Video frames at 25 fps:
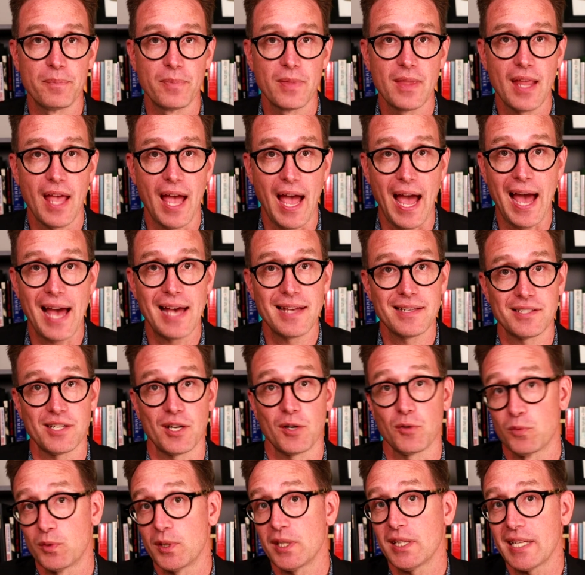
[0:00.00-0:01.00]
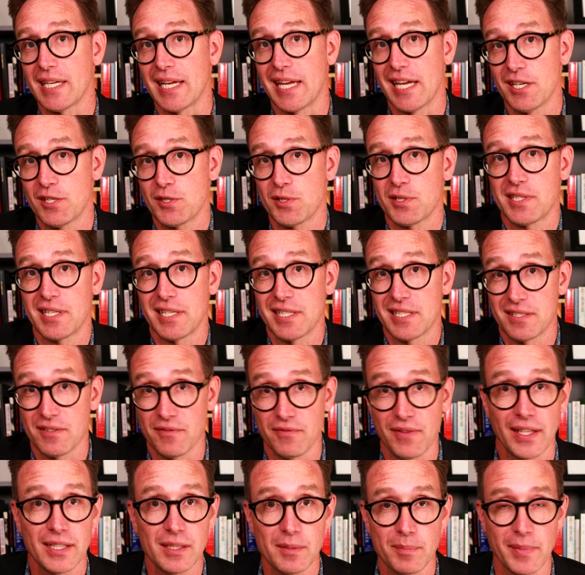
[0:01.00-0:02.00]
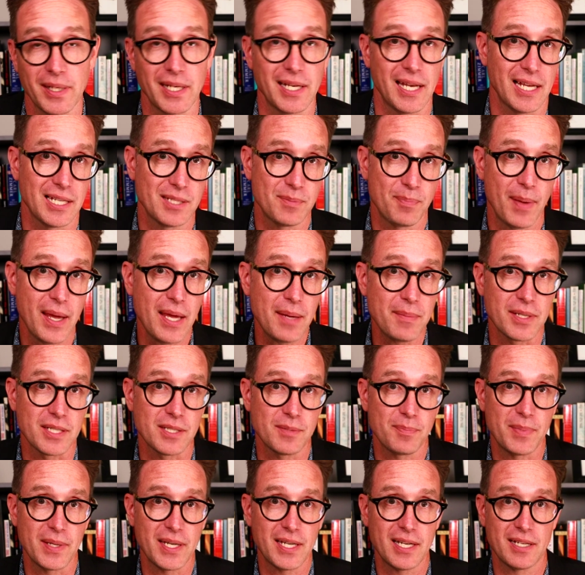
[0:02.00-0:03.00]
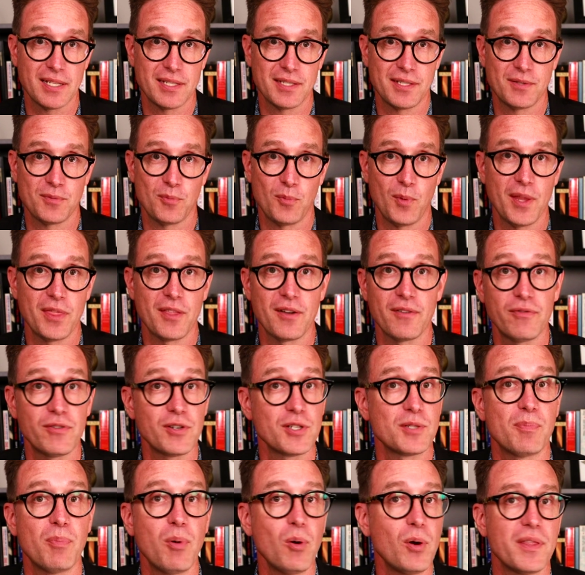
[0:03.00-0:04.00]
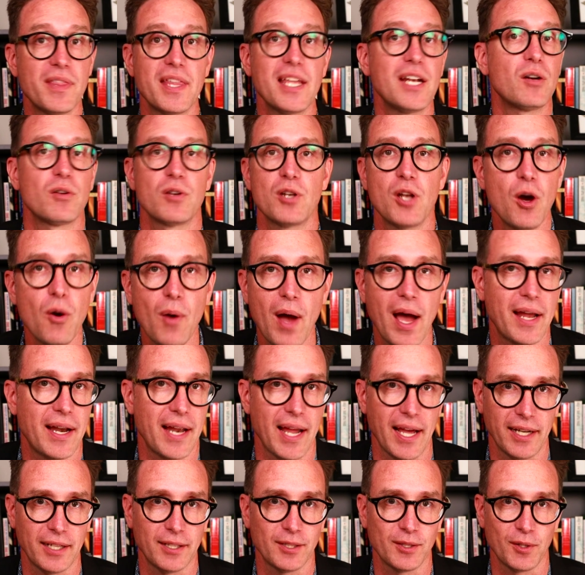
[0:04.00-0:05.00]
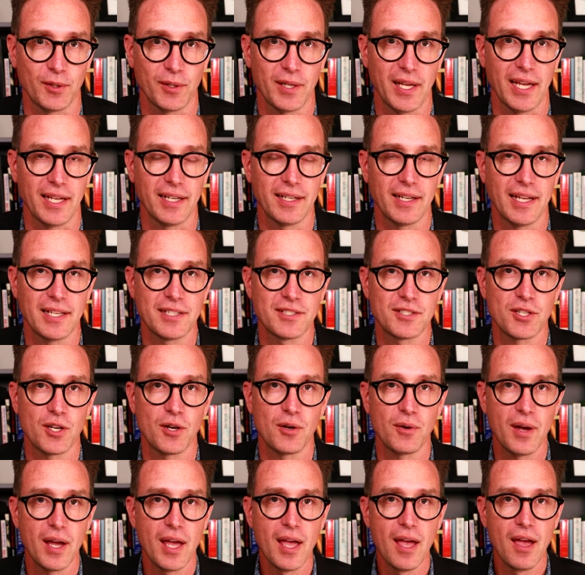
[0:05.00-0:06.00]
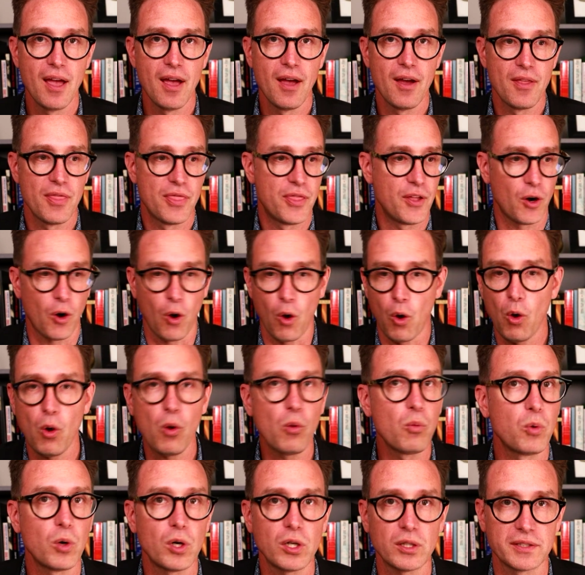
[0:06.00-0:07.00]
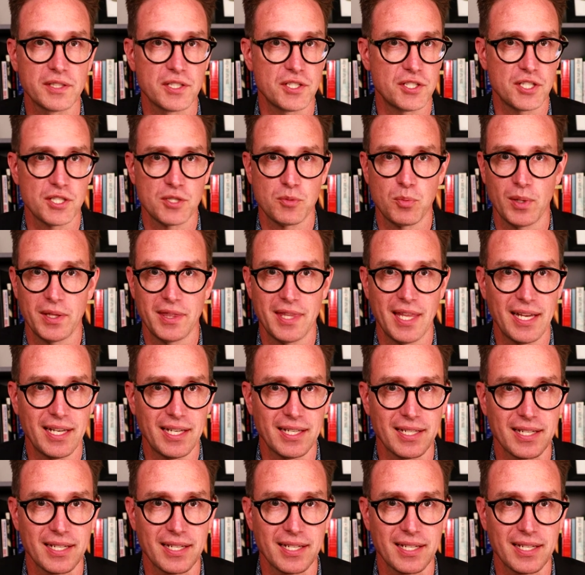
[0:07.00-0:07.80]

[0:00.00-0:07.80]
has a really interesting development as babies, because when they're first born, they don't know how to echolocate. And so their whole world is just what they can